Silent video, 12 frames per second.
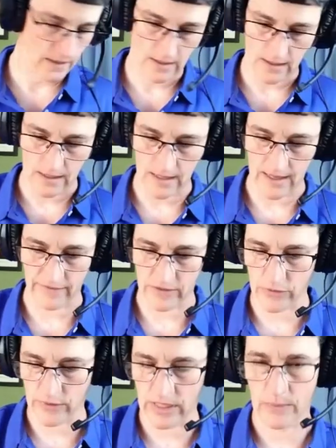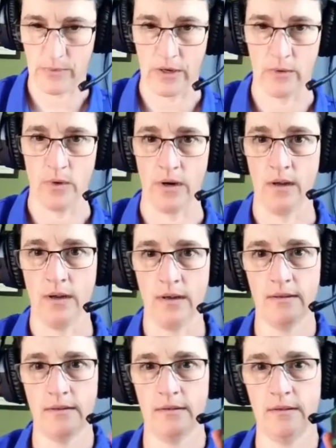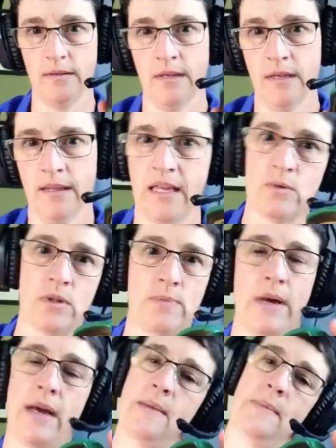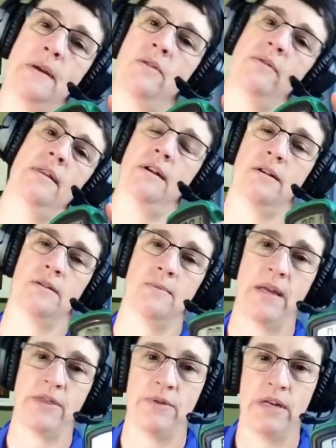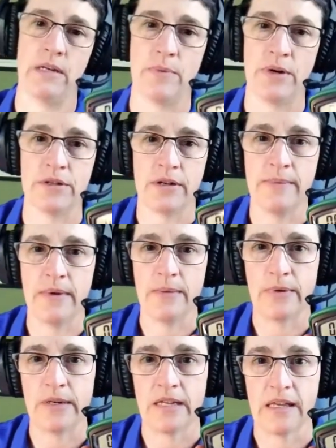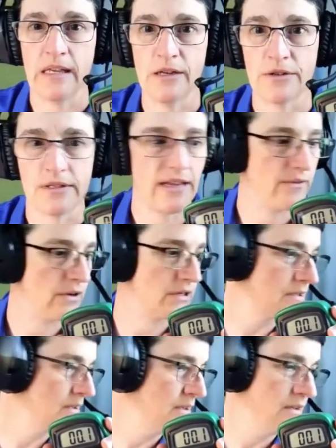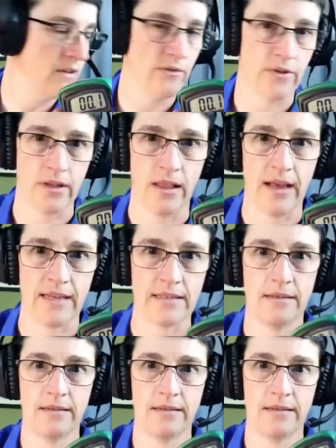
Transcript: I'll have to 3D print one. That's what's behind me over there is my 3D printer. I've been printing ear savers for the last